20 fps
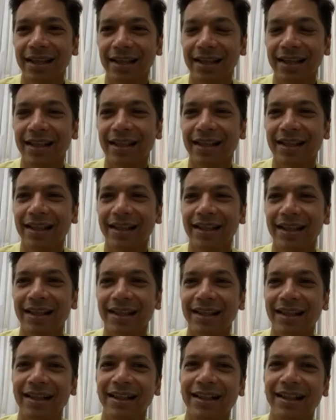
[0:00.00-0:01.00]

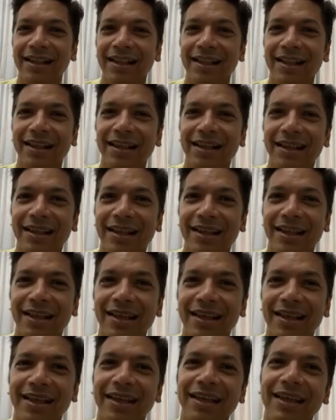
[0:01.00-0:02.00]

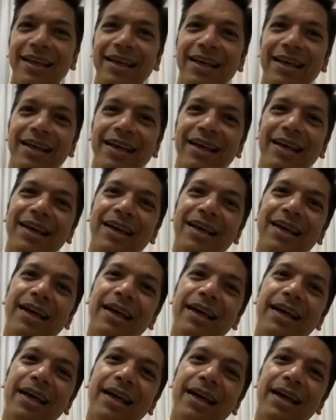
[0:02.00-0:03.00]

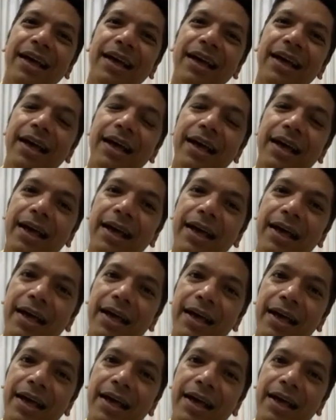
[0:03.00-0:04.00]

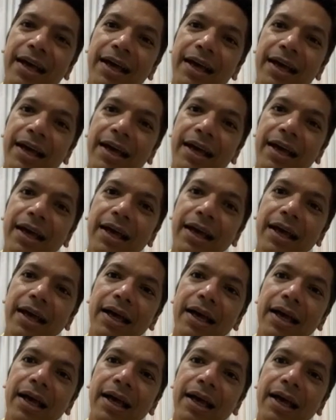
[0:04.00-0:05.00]

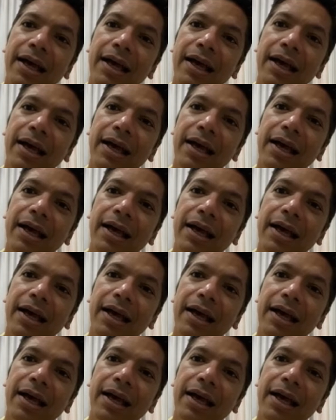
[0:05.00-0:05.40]
(silent)